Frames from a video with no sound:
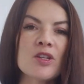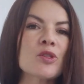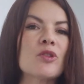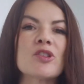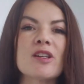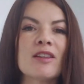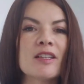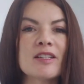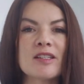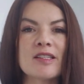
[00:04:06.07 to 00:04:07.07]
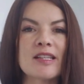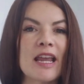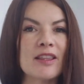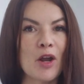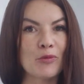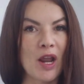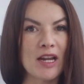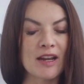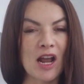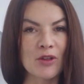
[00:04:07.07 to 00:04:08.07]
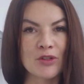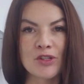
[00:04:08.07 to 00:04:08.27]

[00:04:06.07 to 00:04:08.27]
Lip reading: So there's nothing to say that right now,